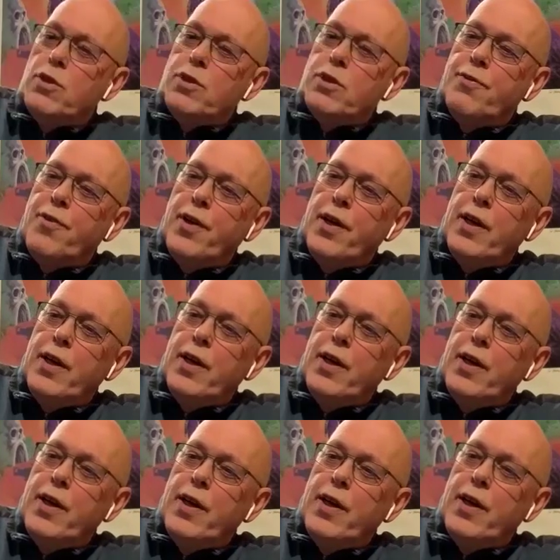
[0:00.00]
was afraid
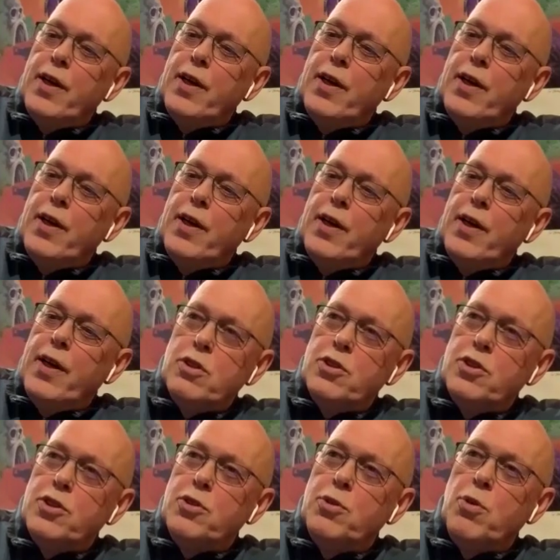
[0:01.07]
it was too
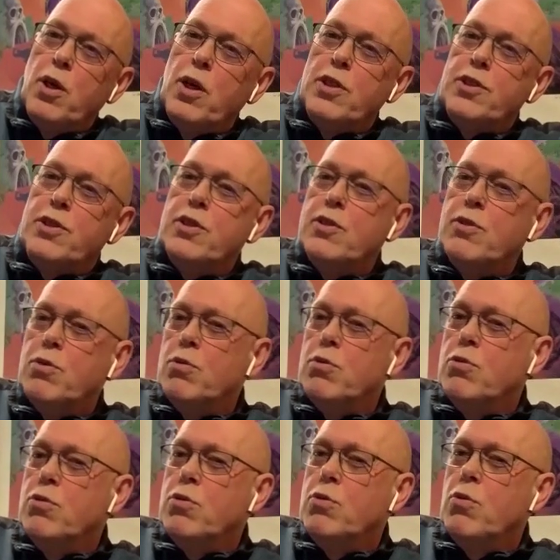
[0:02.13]
much to ask
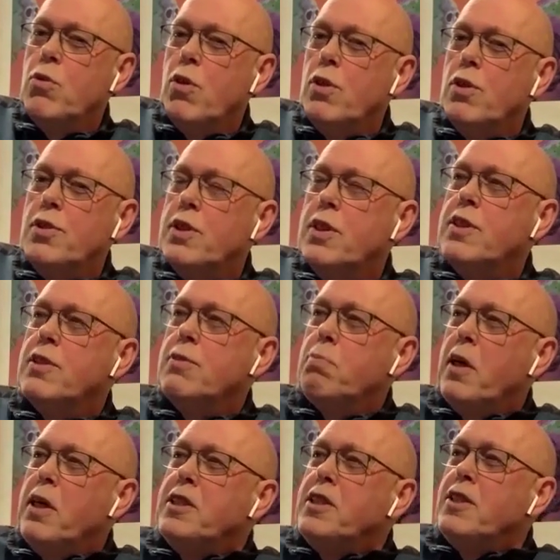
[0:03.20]
to do all these
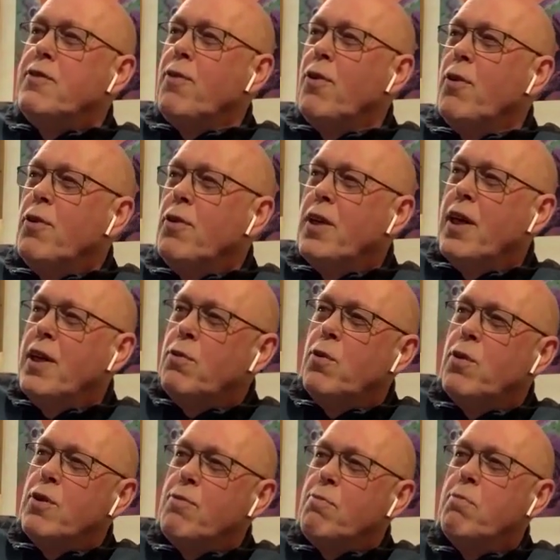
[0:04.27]
pages for that
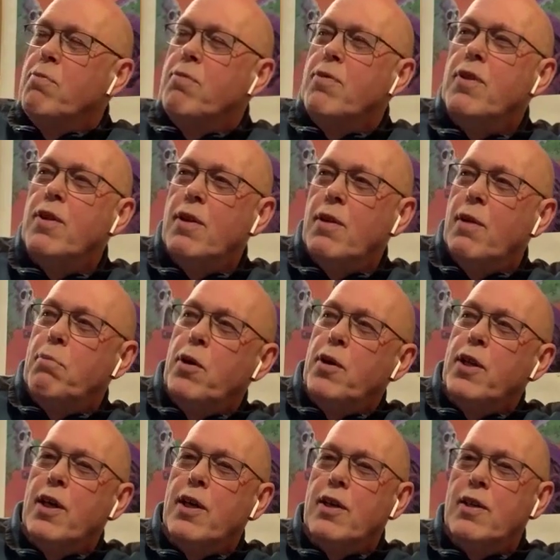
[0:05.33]
one,
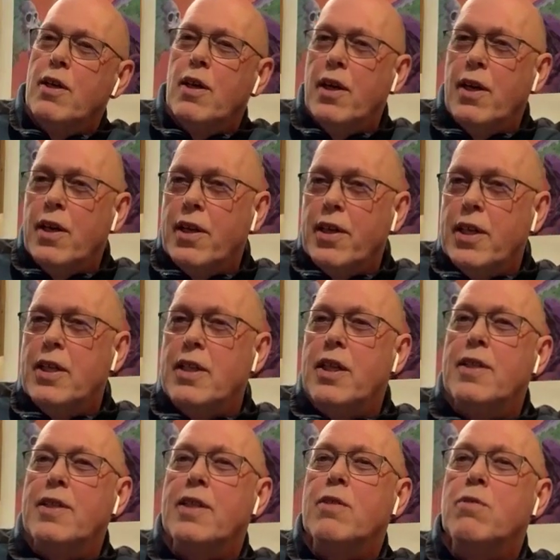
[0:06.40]
but I, I agreed,
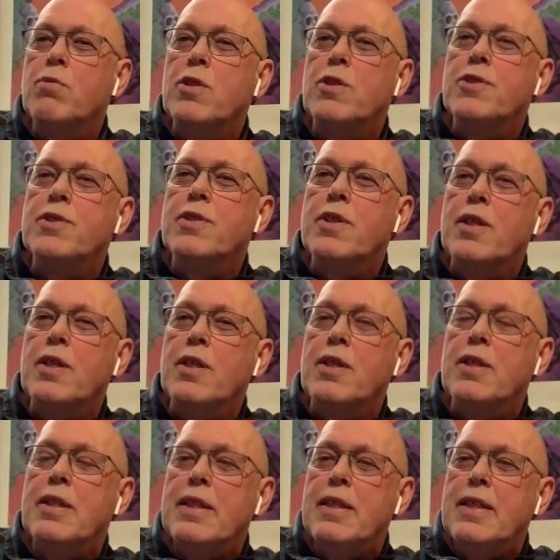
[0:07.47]
and it was uh,
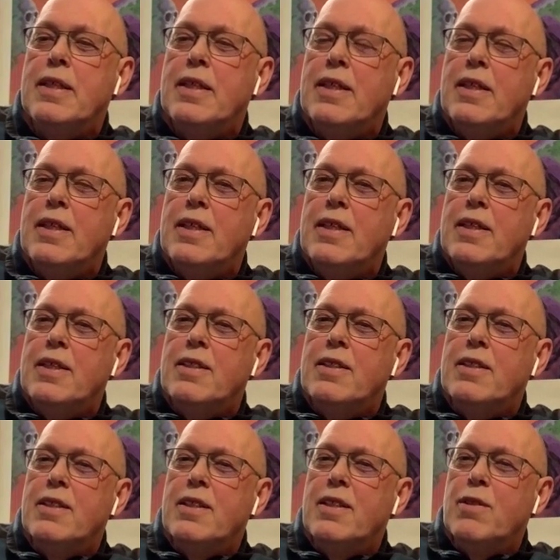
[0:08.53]

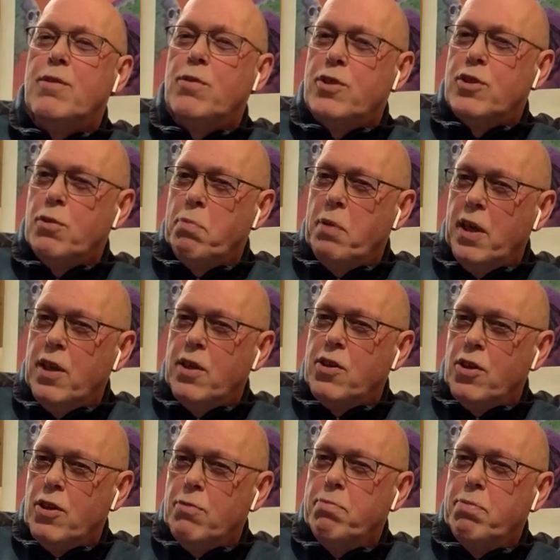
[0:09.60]
it was a big
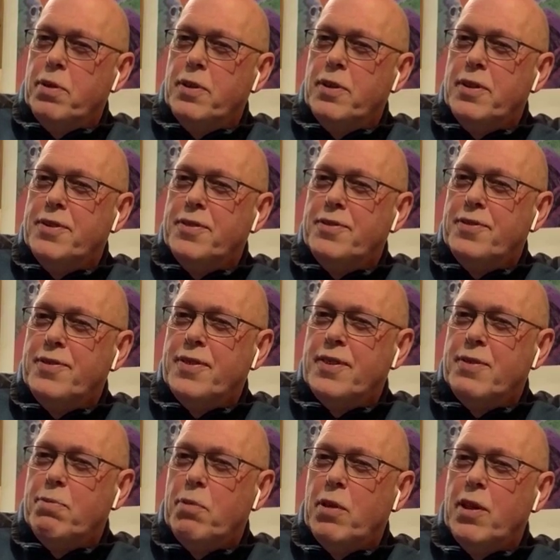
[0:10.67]
job.
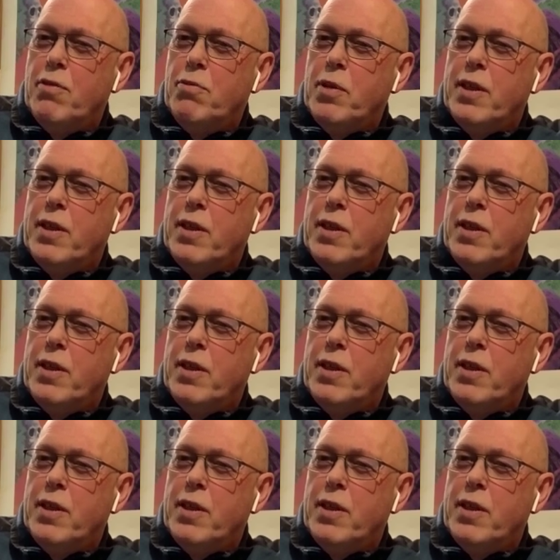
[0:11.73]
Believe